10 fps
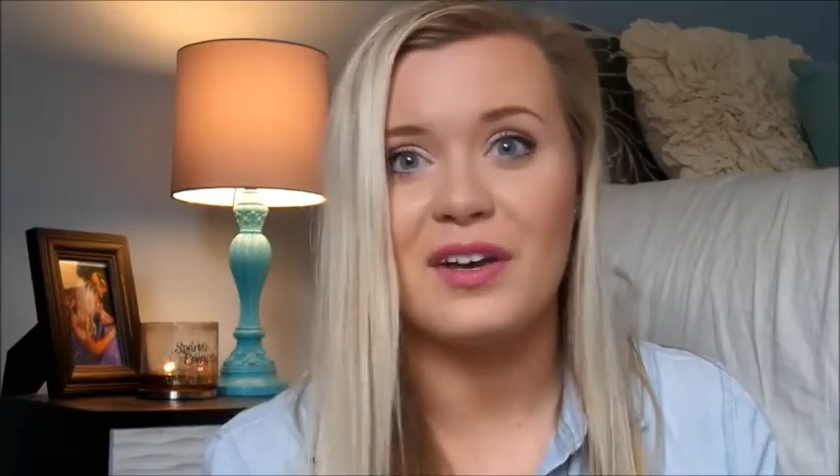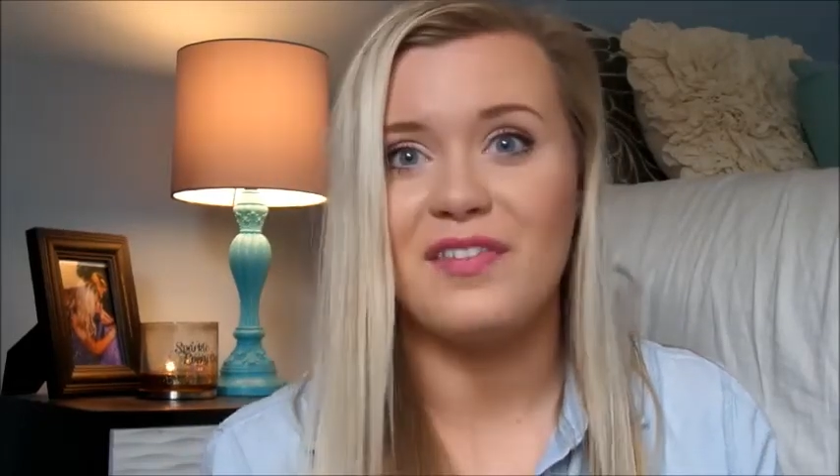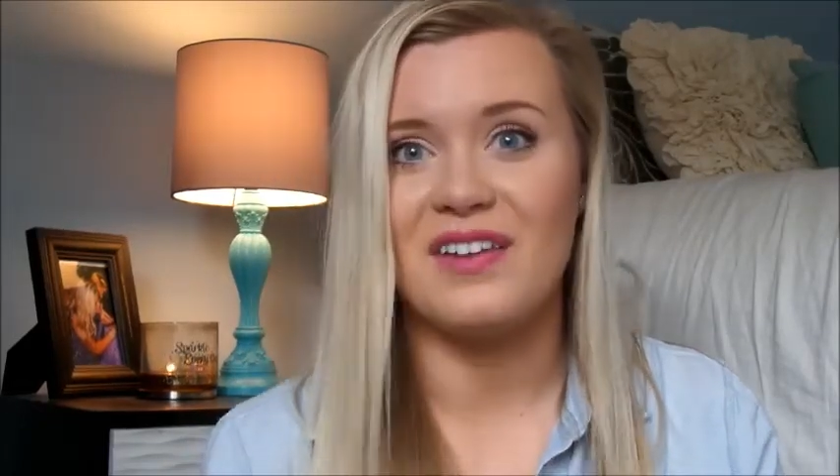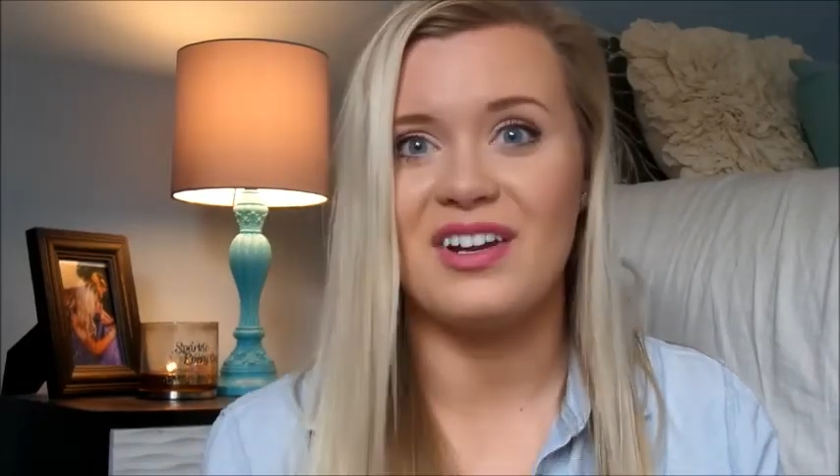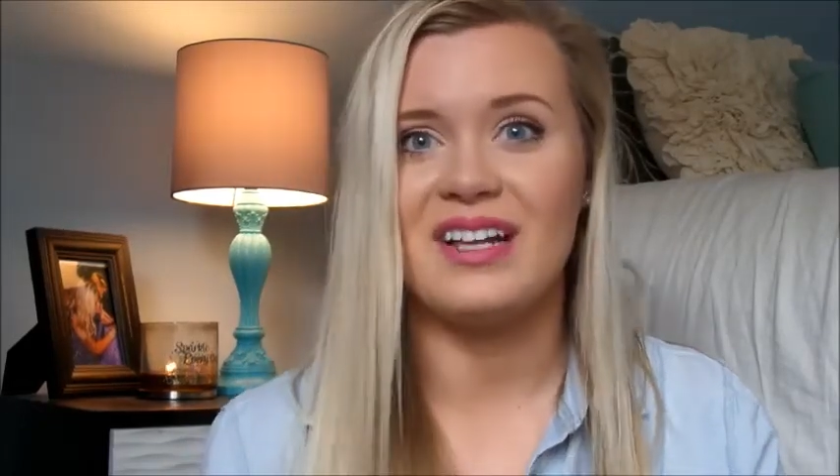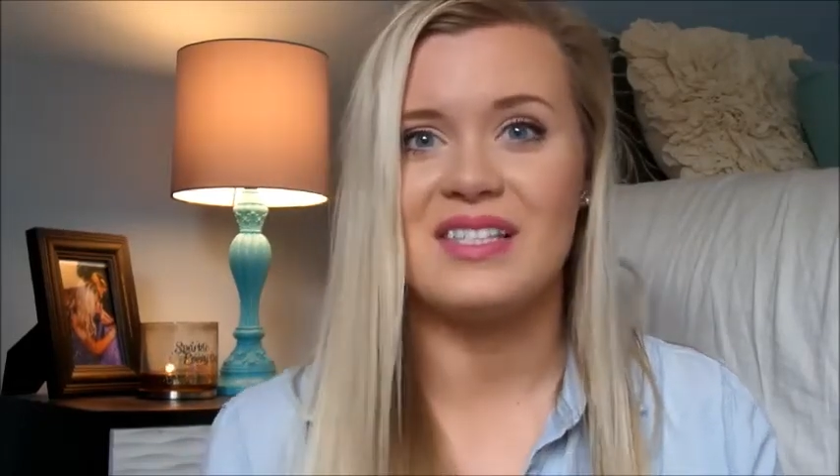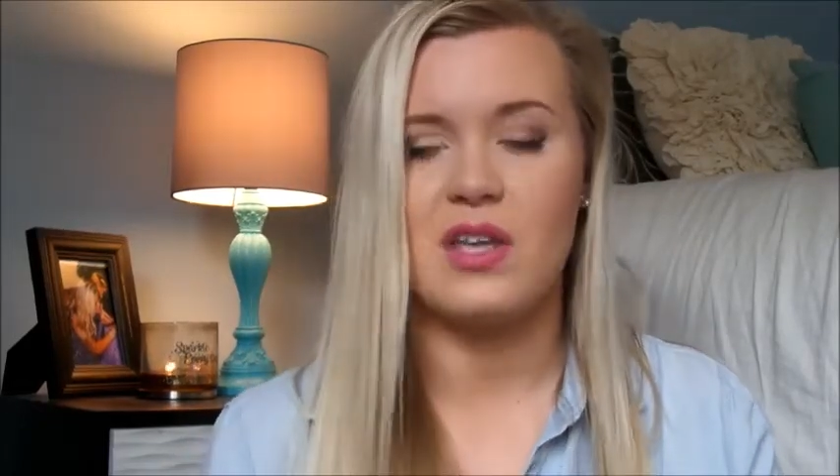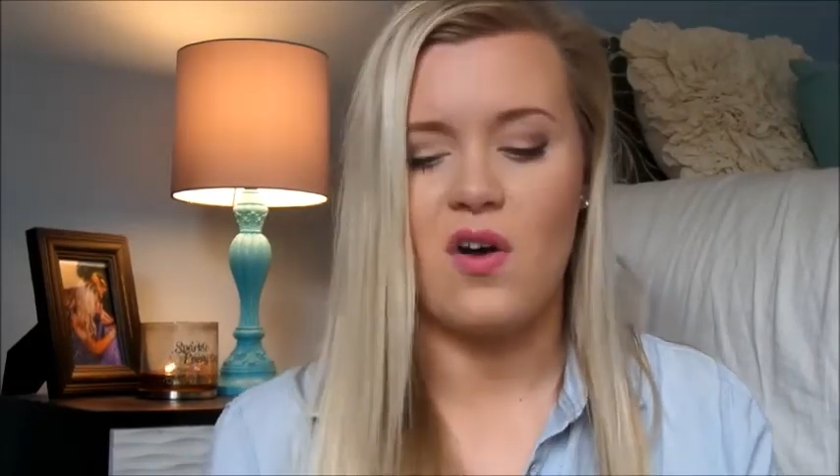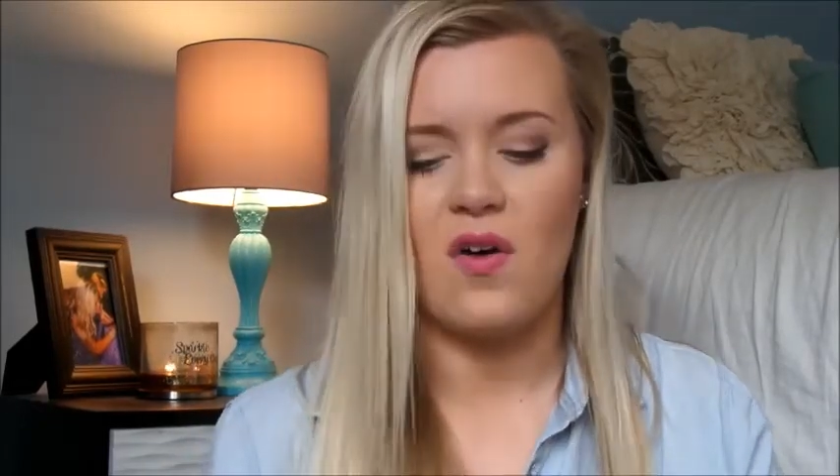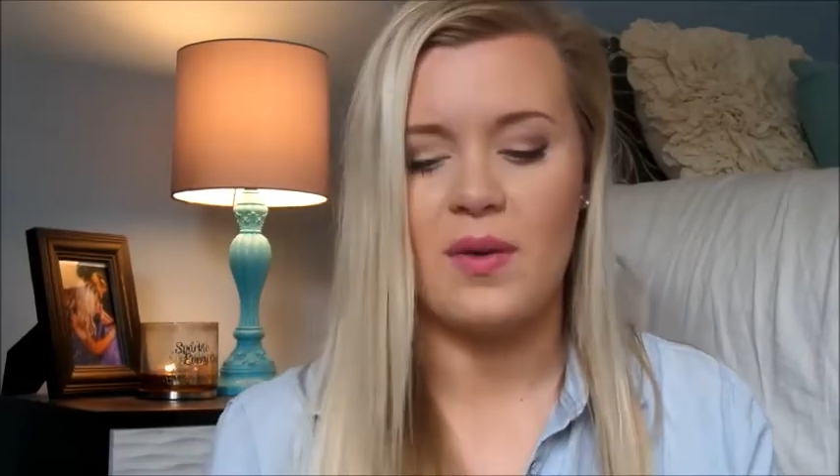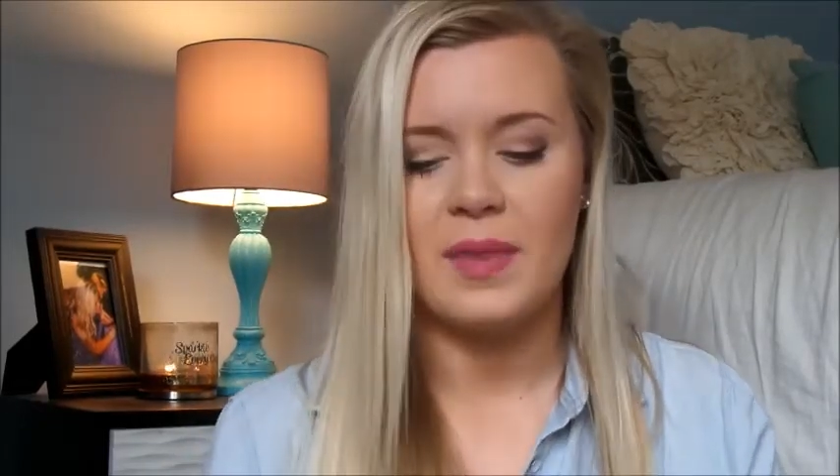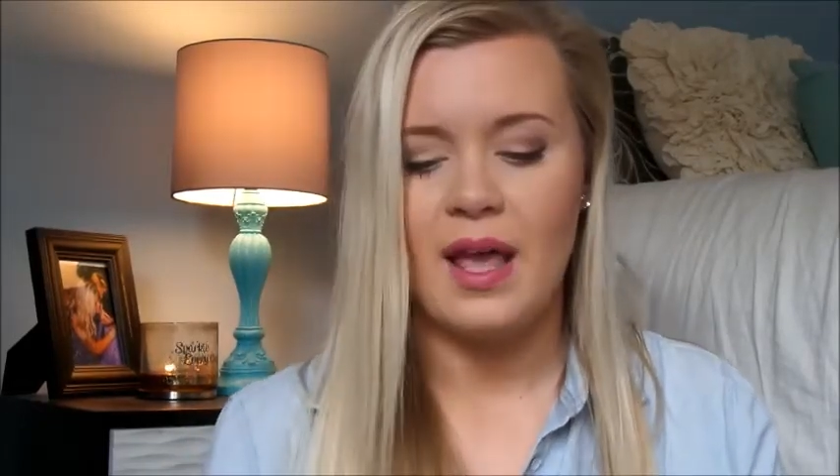favorite. So